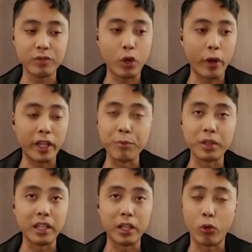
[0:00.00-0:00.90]
going
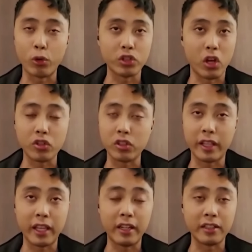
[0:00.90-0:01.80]
completely
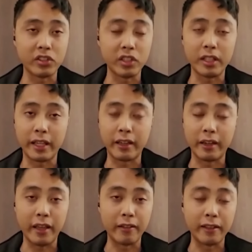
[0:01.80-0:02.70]
horizontal, hitting the ceiling and,